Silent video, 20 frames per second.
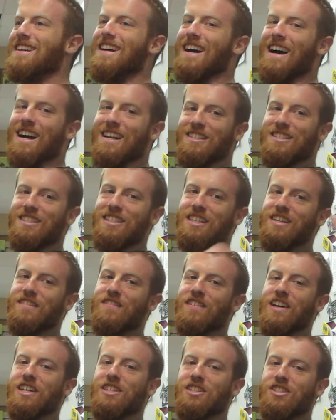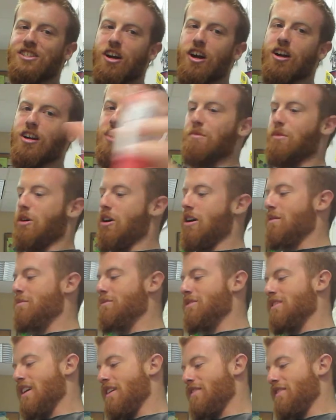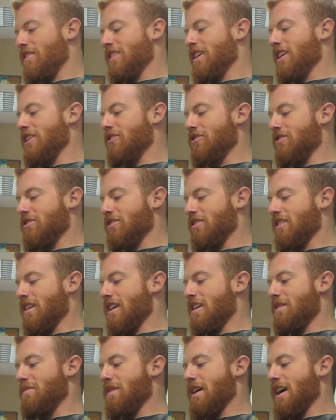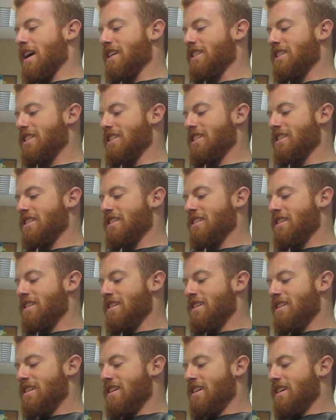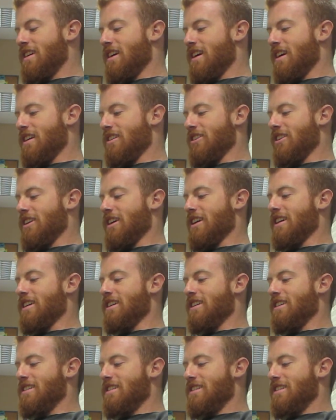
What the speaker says: I just think of like soccer moms having like Crystal Light packaging, and they're like,